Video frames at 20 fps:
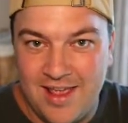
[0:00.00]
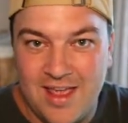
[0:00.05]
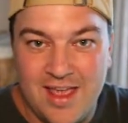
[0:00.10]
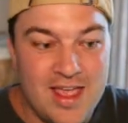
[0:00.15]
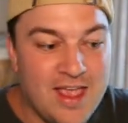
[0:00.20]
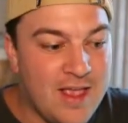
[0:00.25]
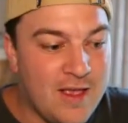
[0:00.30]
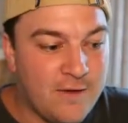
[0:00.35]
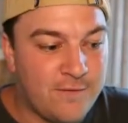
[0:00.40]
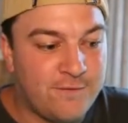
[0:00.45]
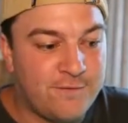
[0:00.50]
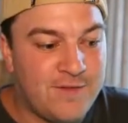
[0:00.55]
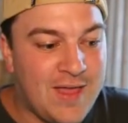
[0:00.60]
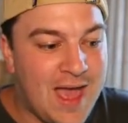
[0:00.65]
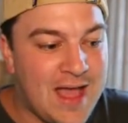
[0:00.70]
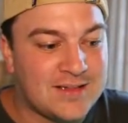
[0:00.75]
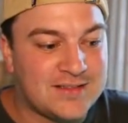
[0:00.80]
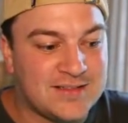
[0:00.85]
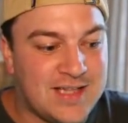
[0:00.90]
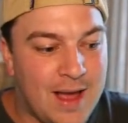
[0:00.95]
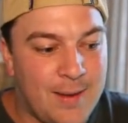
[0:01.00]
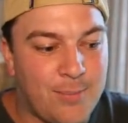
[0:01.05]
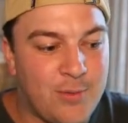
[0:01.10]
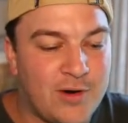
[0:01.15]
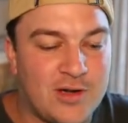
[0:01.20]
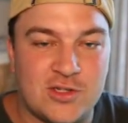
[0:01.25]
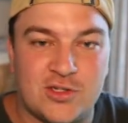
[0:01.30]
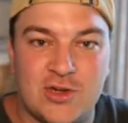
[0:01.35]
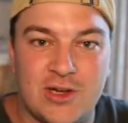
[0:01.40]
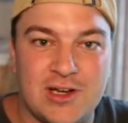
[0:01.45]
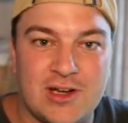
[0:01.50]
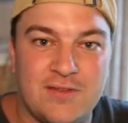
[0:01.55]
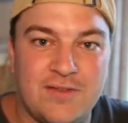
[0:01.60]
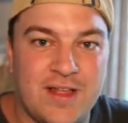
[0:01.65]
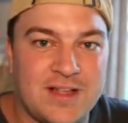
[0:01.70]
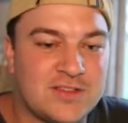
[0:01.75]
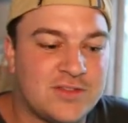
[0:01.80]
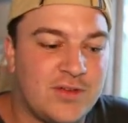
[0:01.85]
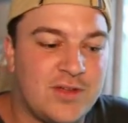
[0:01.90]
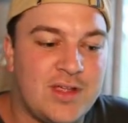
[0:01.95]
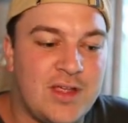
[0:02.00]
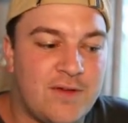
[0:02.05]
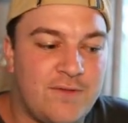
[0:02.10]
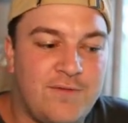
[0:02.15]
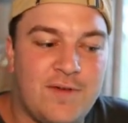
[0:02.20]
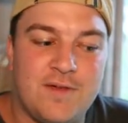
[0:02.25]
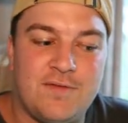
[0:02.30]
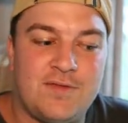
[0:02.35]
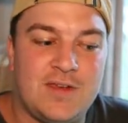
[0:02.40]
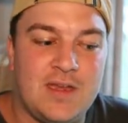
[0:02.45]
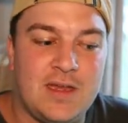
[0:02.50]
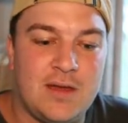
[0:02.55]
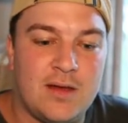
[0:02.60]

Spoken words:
If that stop would have triggered, that's only a 50